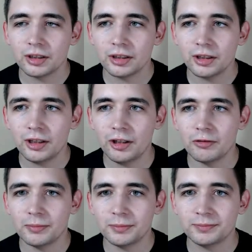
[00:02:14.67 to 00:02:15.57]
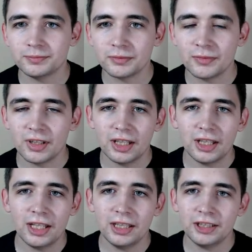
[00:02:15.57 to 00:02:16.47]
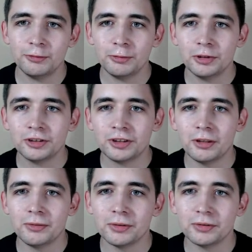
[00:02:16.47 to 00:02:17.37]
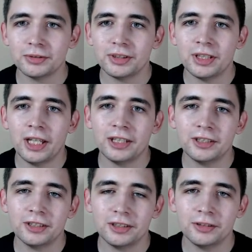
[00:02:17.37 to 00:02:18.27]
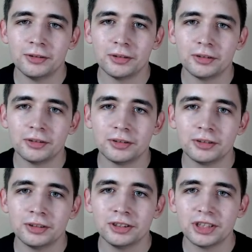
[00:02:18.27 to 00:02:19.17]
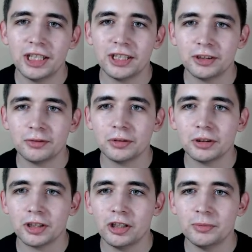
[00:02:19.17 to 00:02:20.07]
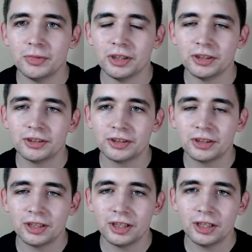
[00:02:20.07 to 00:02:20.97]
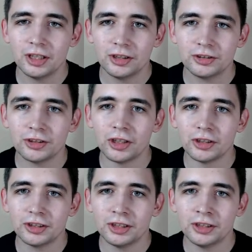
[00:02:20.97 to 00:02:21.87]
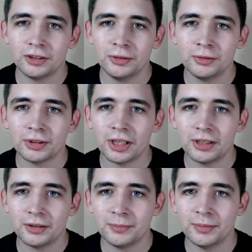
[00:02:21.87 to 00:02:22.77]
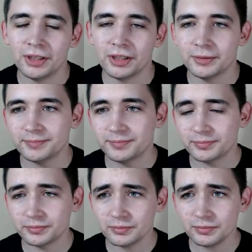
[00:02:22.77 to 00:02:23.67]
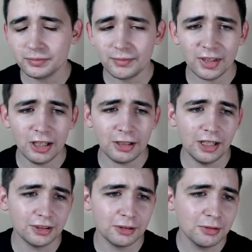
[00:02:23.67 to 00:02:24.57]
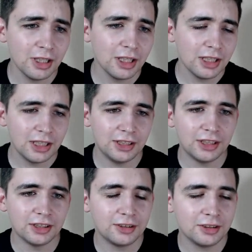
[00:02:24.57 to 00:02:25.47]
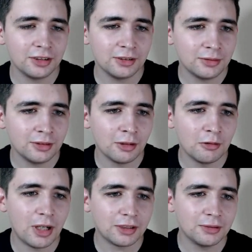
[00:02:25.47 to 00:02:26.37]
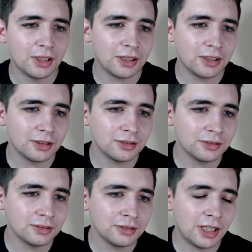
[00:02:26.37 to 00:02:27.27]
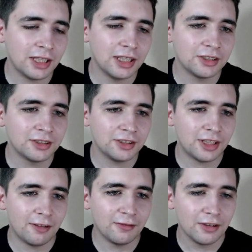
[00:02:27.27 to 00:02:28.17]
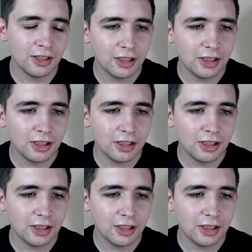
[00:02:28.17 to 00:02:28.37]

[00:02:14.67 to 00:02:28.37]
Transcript: Chrome. And it will show you that your installation of Google Chrome is stored in user bin. Okay, so let's just go back to the headless stuff.